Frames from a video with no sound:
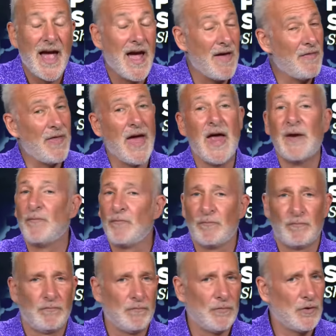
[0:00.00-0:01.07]
And then
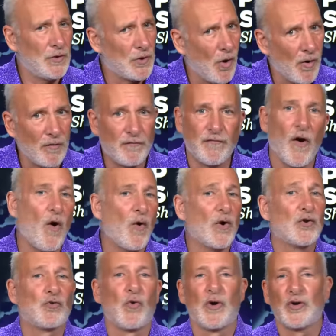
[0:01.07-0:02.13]
going
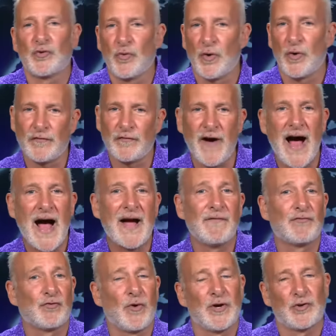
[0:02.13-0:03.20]
forward 2025,
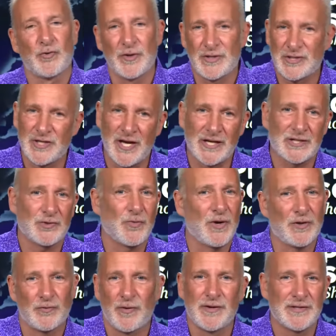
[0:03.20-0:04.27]
2026,
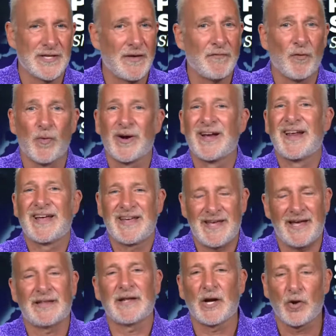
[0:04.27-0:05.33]
2027, we're going to
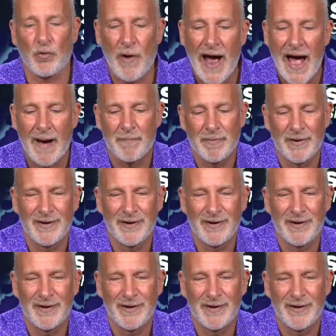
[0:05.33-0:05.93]
kick the crap